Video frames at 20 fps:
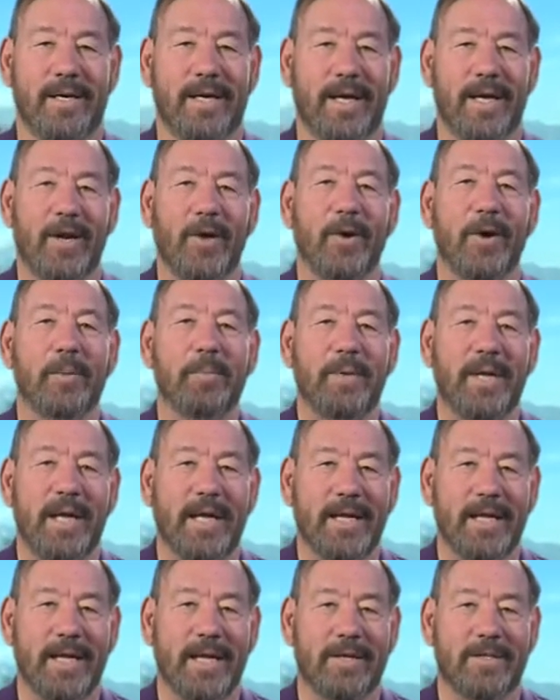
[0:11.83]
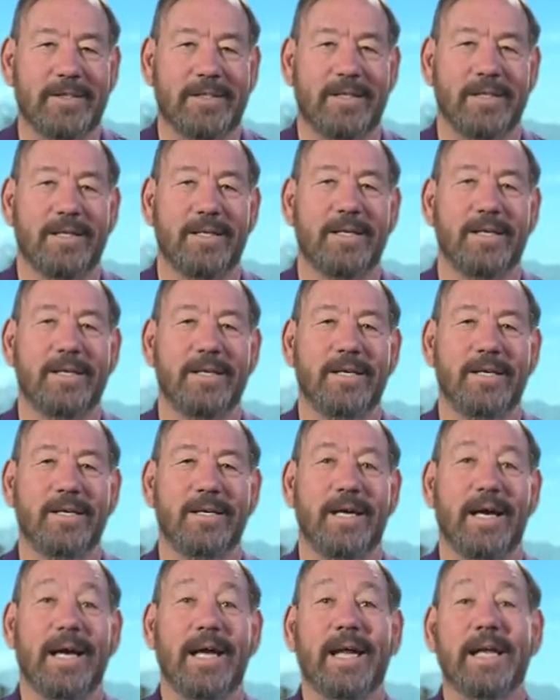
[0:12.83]
Hello, I'm Deacon Nelson,
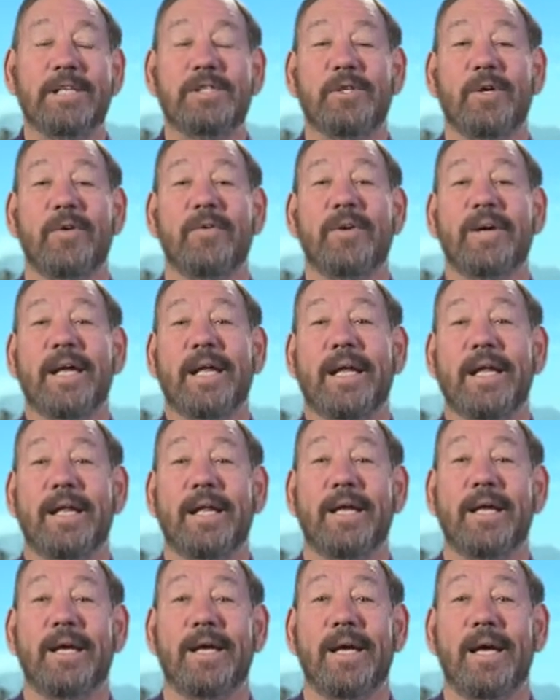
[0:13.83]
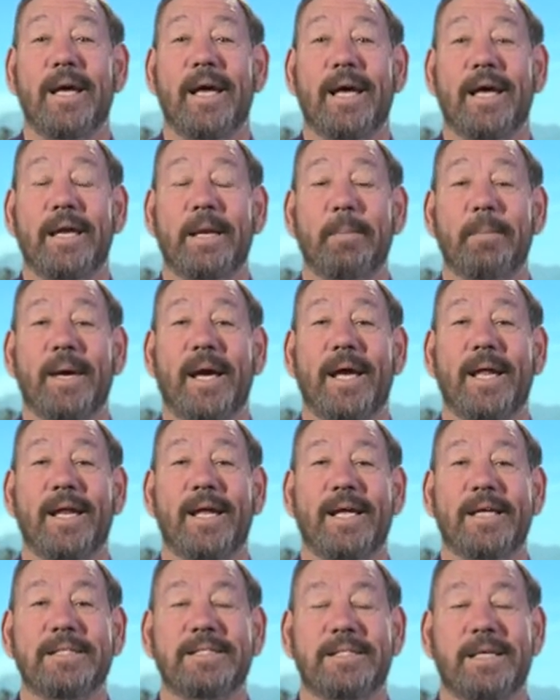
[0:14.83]
and I serve at an
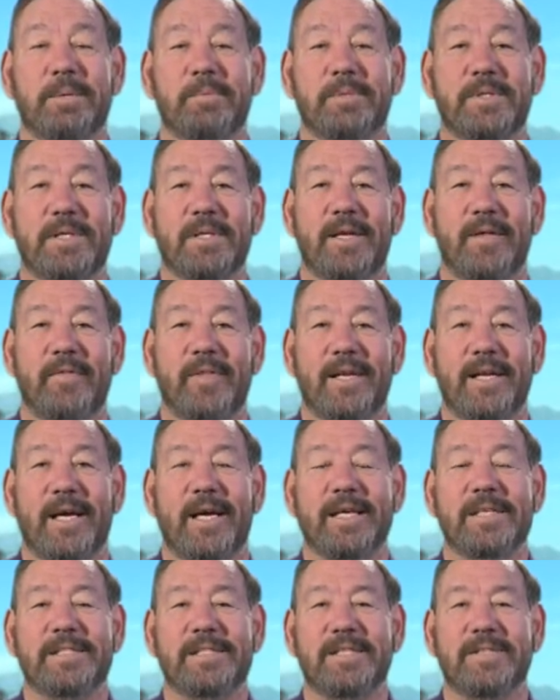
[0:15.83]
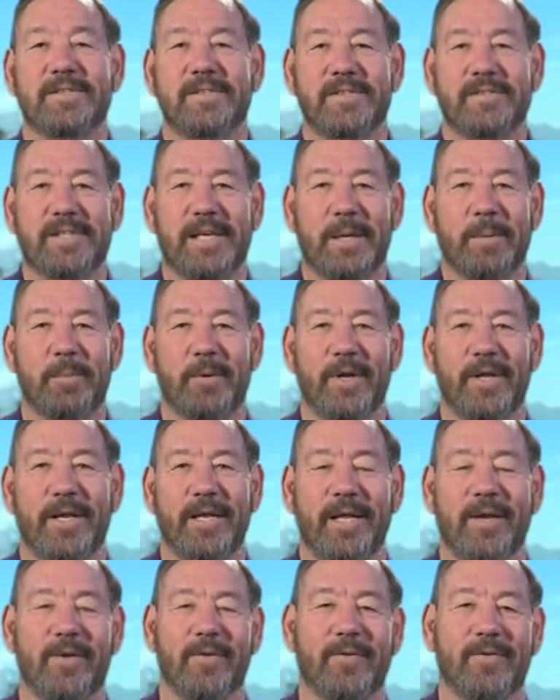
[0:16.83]
Immaculate Conception in the Diocese of San
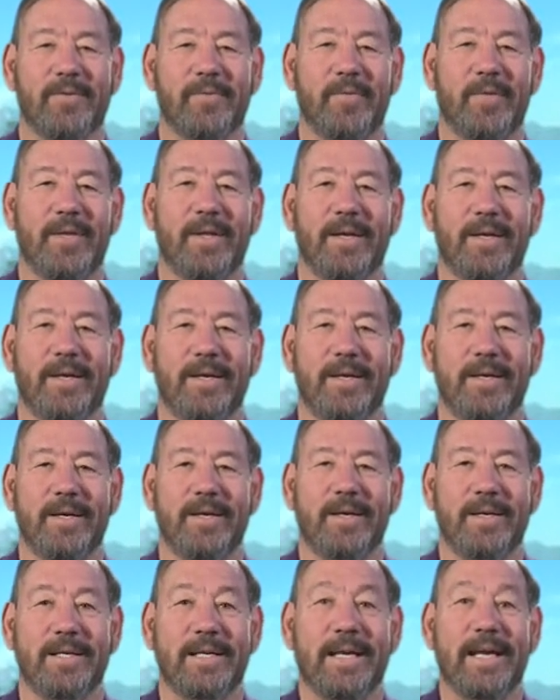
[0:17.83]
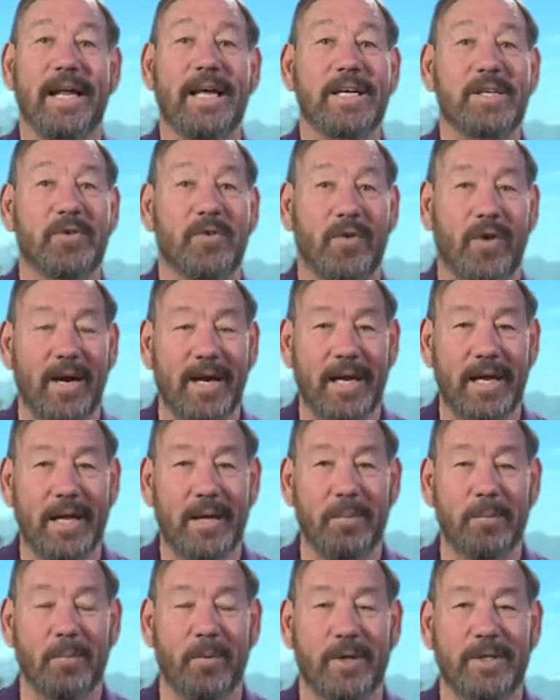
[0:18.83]
Bernardino. Today is
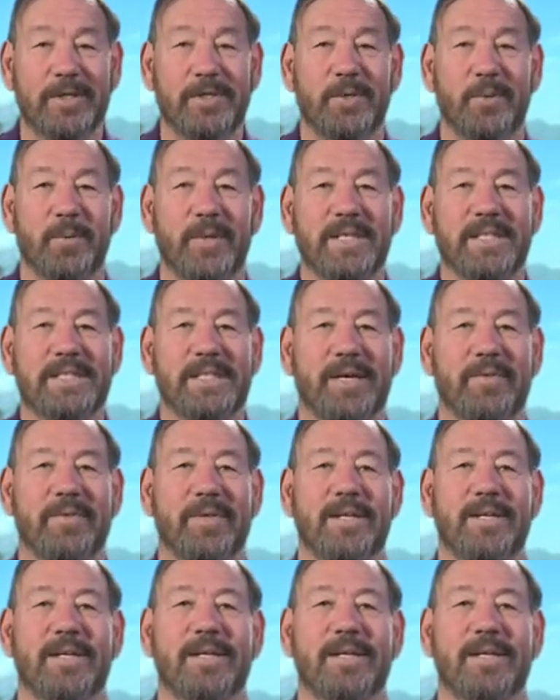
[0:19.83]
Friday, March 27th.